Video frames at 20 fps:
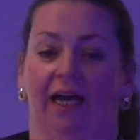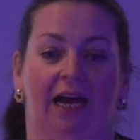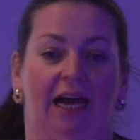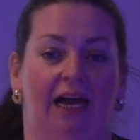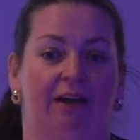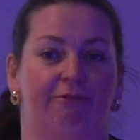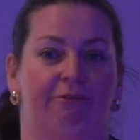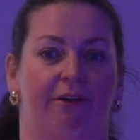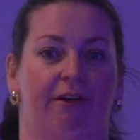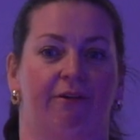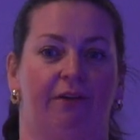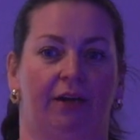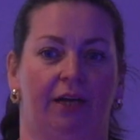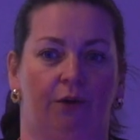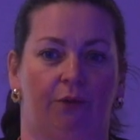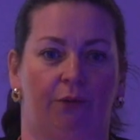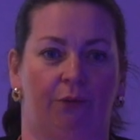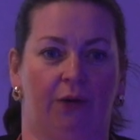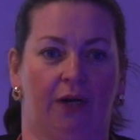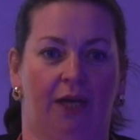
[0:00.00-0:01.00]
our very
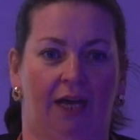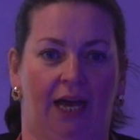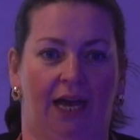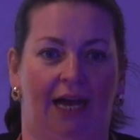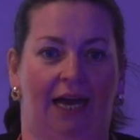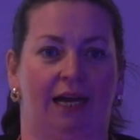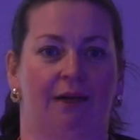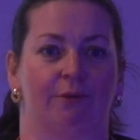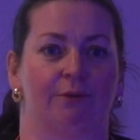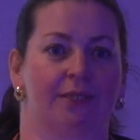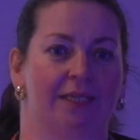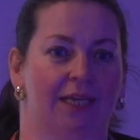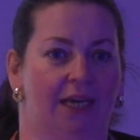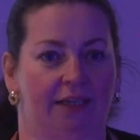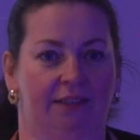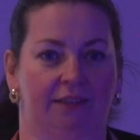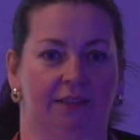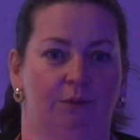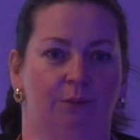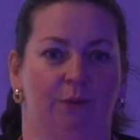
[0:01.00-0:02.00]
own
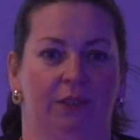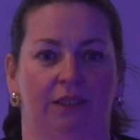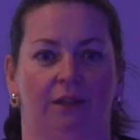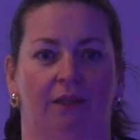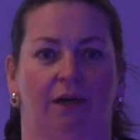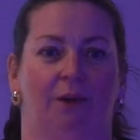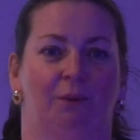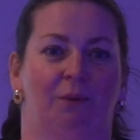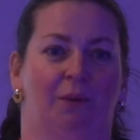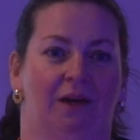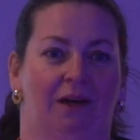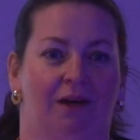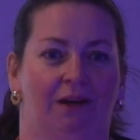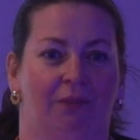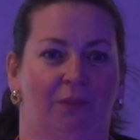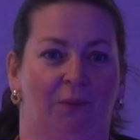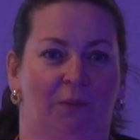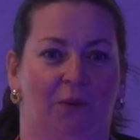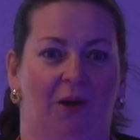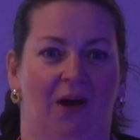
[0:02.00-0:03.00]
outside-in window
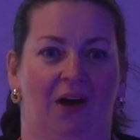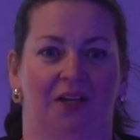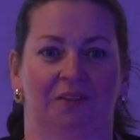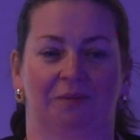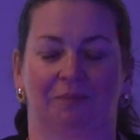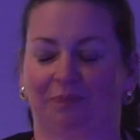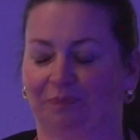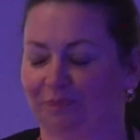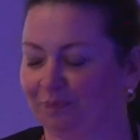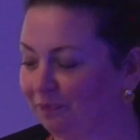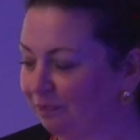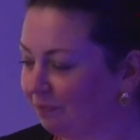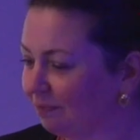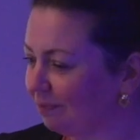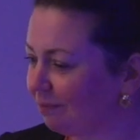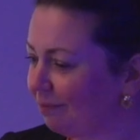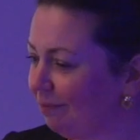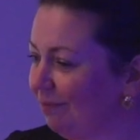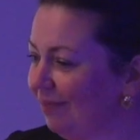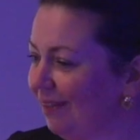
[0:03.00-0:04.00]
on the wall.
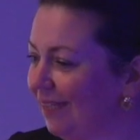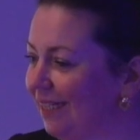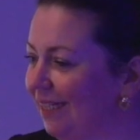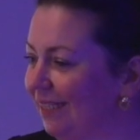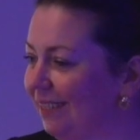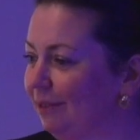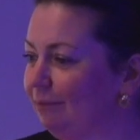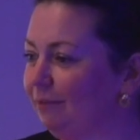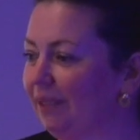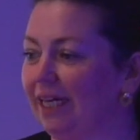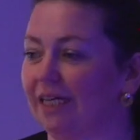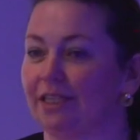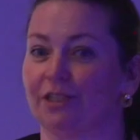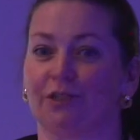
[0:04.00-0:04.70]
A